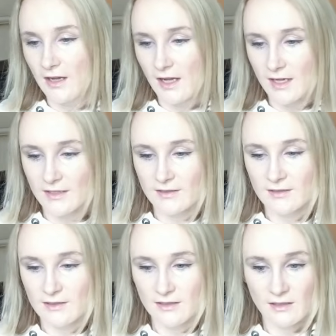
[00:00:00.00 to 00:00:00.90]

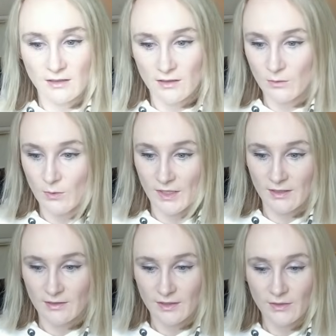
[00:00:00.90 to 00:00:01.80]
and
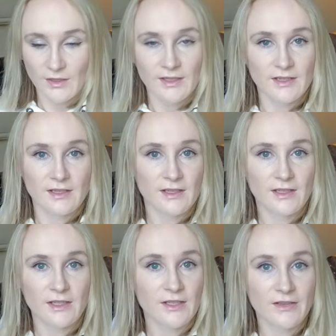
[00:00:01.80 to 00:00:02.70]
well,
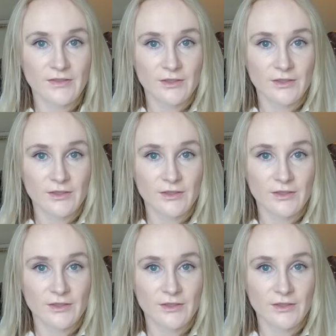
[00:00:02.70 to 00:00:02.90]
you're never